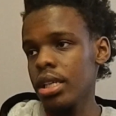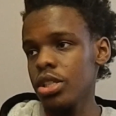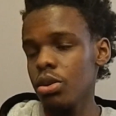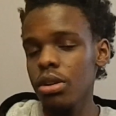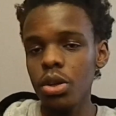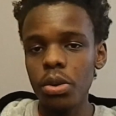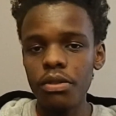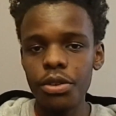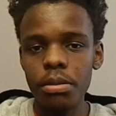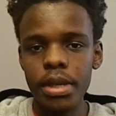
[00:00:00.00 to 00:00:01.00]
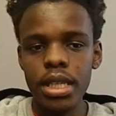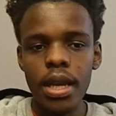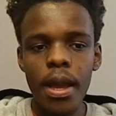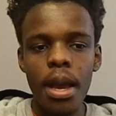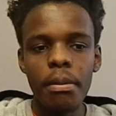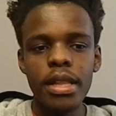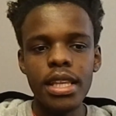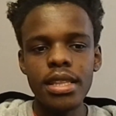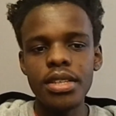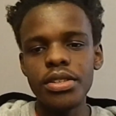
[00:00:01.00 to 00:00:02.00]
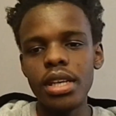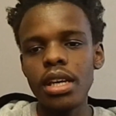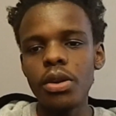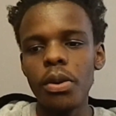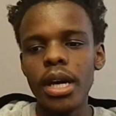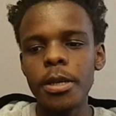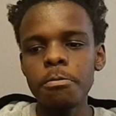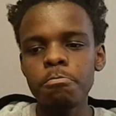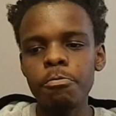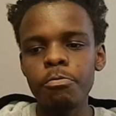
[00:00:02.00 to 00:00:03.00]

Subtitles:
just looked away for a bit. But then the second one,